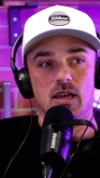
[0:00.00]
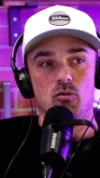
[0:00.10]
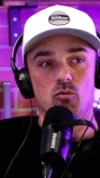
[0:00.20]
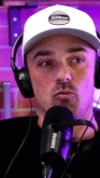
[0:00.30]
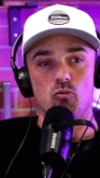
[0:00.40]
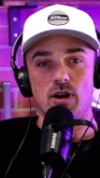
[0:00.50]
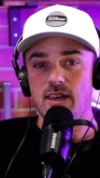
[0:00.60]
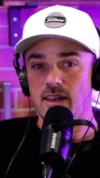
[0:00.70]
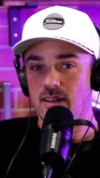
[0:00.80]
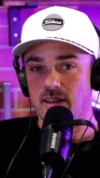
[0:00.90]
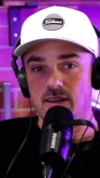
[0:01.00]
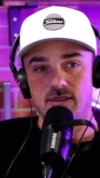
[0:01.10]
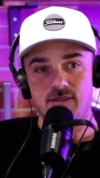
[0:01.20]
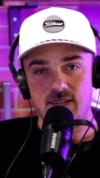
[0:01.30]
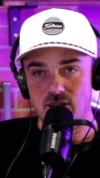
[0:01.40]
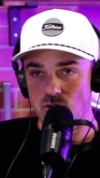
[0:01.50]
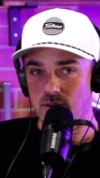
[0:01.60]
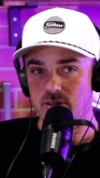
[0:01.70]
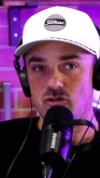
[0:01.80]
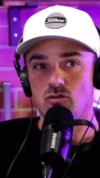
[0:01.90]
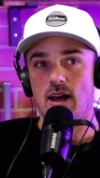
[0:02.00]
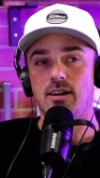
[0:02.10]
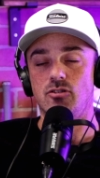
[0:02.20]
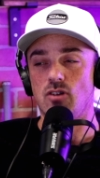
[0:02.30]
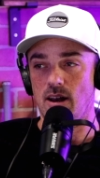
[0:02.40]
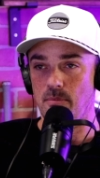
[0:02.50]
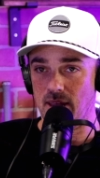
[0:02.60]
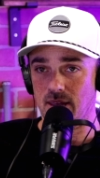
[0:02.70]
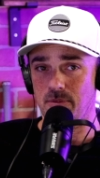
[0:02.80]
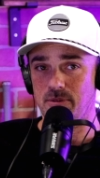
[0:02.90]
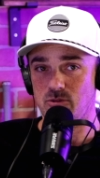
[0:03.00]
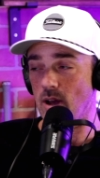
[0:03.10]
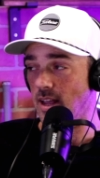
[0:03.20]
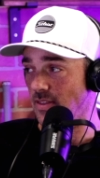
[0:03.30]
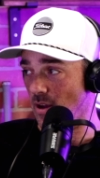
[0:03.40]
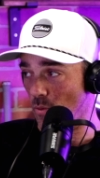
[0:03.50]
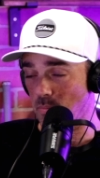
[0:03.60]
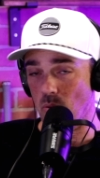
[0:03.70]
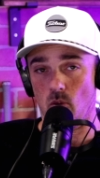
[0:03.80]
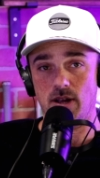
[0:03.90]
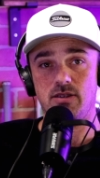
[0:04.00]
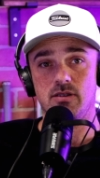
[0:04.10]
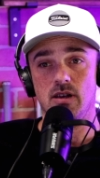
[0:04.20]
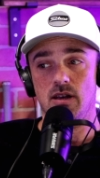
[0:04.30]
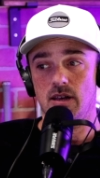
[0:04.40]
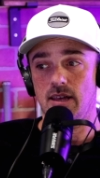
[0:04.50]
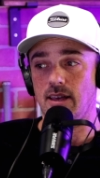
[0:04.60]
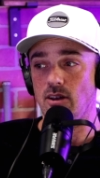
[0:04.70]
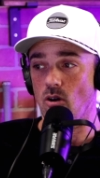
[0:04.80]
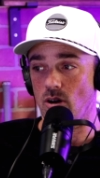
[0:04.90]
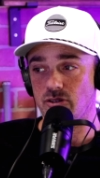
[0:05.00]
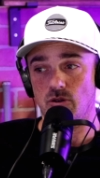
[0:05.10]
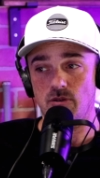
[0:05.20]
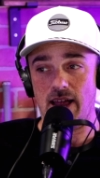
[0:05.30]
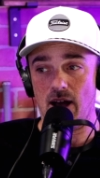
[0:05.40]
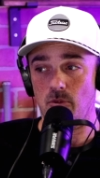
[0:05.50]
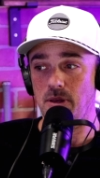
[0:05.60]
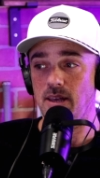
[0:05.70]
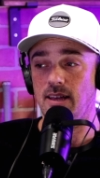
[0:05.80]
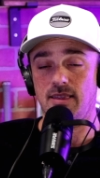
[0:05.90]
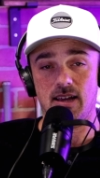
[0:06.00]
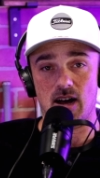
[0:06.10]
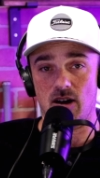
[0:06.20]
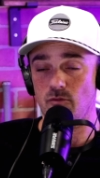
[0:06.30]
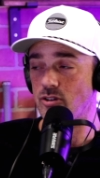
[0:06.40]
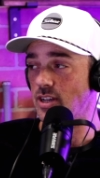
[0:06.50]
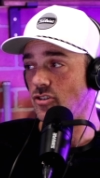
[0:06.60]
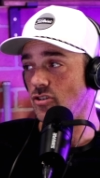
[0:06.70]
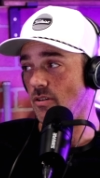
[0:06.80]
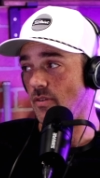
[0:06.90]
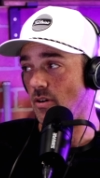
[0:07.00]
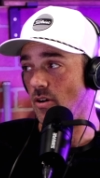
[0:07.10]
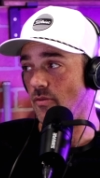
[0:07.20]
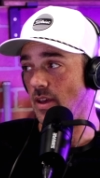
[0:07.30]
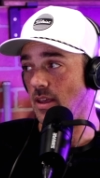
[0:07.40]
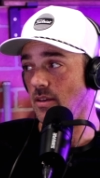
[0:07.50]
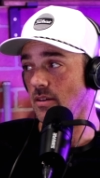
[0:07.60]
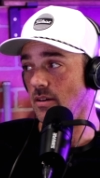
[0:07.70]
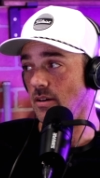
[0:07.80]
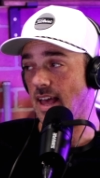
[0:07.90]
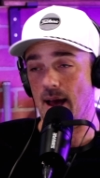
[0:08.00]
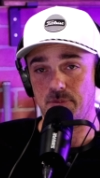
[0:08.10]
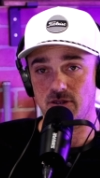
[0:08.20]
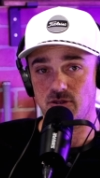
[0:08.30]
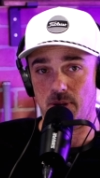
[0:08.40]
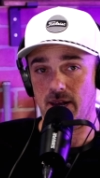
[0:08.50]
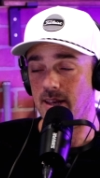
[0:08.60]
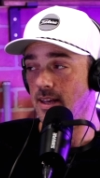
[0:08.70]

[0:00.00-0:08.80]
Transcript: Rickie can continue his trend and try to make his way in there with points. He could also now be in the conversation of a captain's pick.